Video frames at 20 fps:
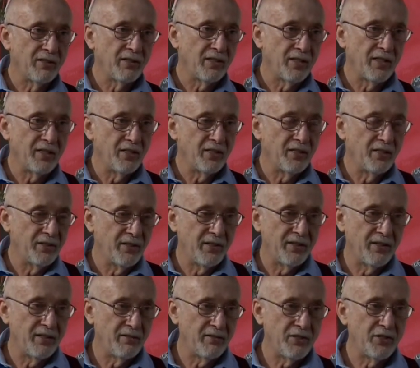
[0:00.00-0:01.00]

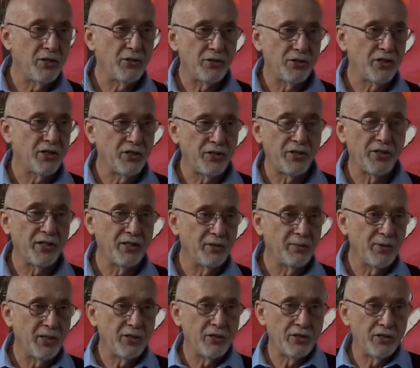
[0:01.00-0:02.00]
There is no such thing
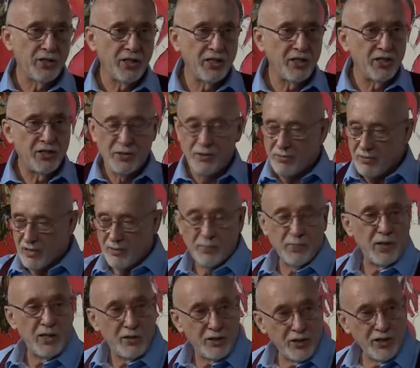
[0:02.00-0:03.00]
because he's
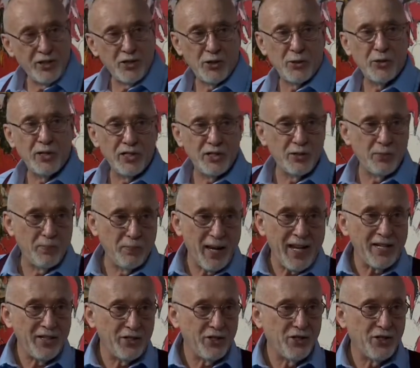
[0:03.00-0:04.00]
appealing to his
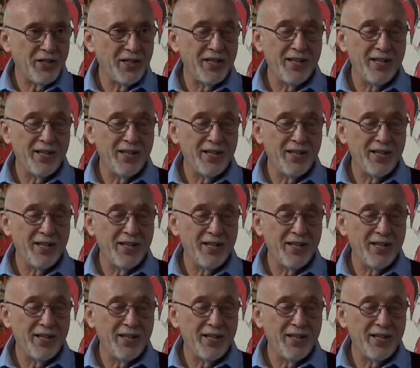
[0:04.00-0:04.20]
base.